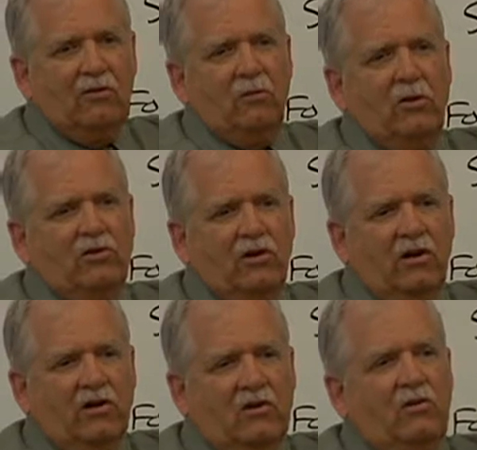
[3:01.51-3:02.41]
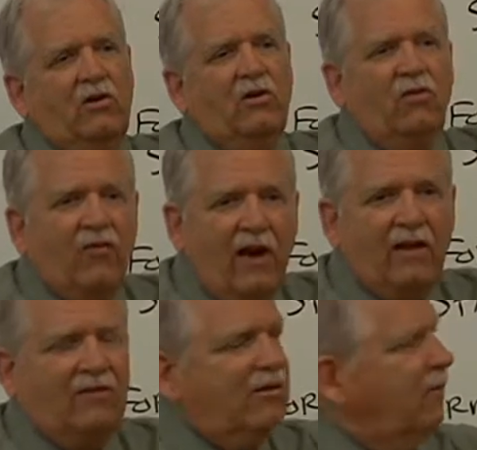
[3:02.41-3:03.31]
is what you're going to do. You're going to
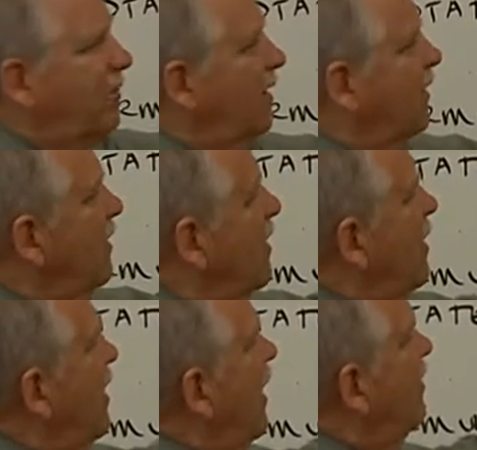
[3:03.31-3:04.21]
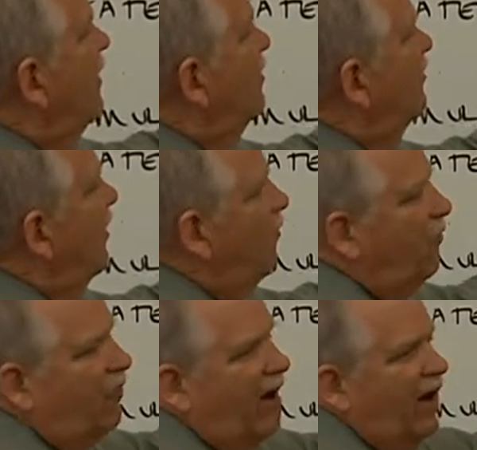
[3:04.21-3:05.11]
find something. And then you say
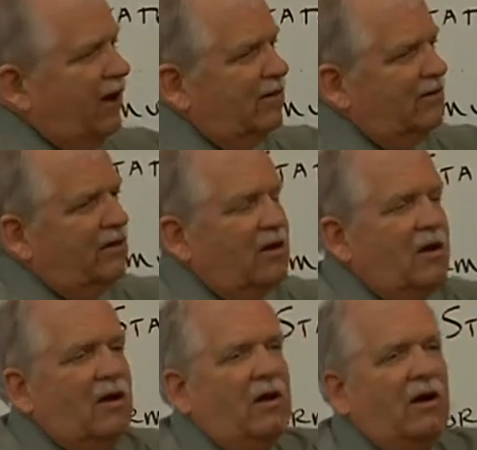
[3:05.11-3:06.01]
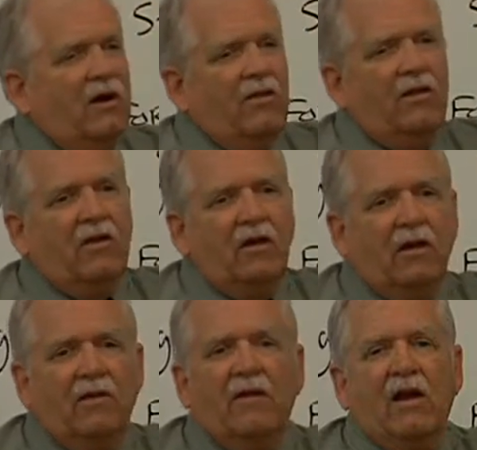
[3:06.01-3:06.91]
find
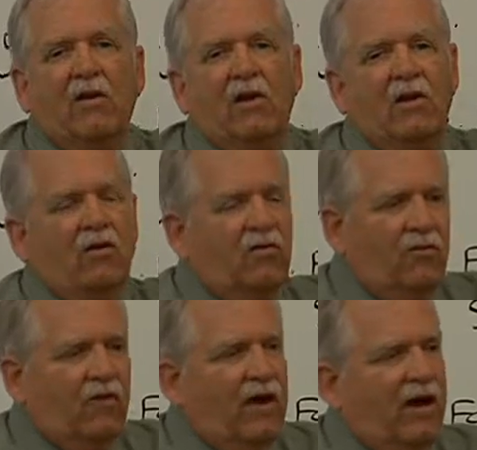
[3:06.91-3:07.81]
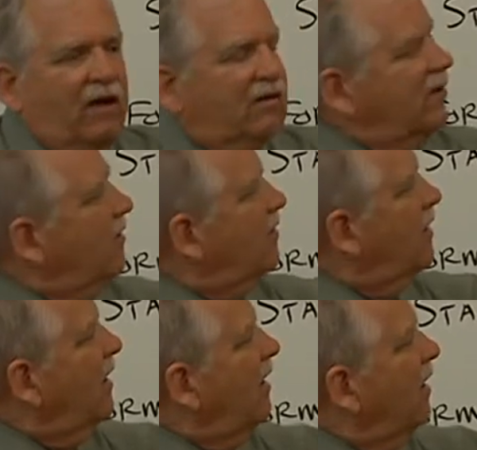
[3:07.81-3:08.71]
the area, or find
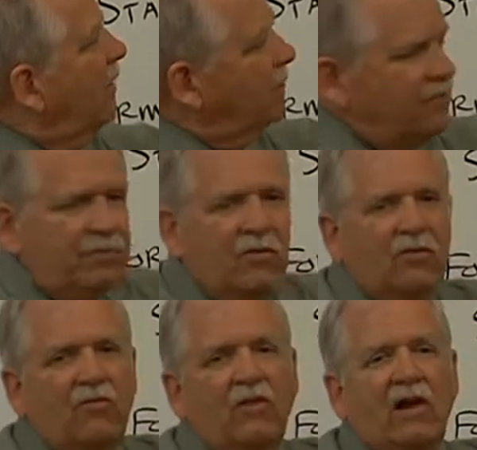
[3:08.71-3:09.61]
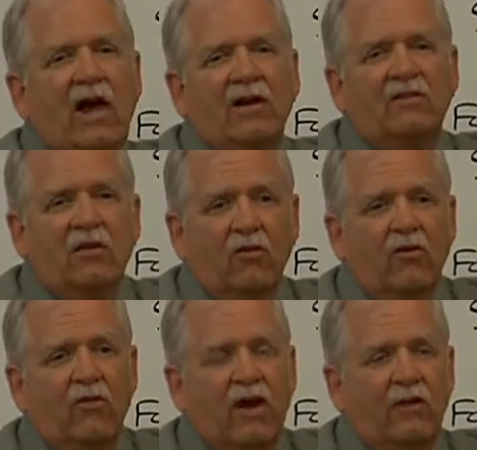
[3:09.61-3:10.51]
the velocity, or
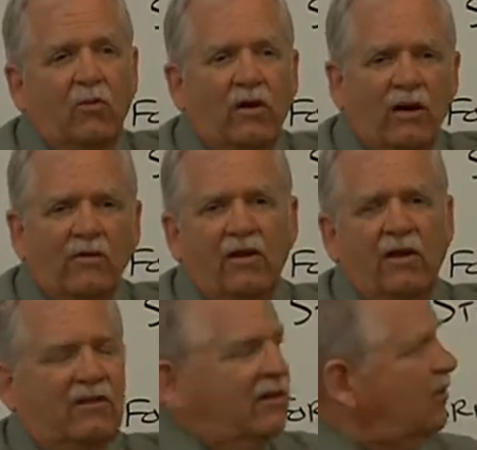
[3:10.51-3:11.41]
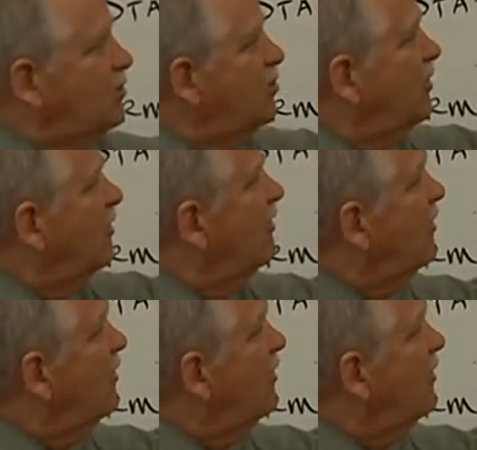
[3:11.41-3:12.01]
find whatever it is. That you should